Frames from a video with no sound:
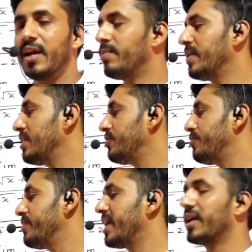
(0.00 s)
it
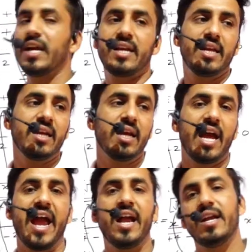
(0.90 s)
means we are getting
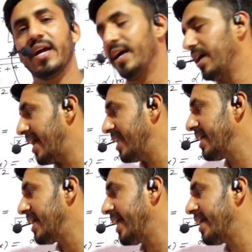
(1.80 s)

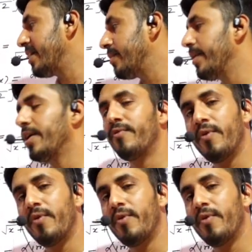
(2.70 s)
any indeterminate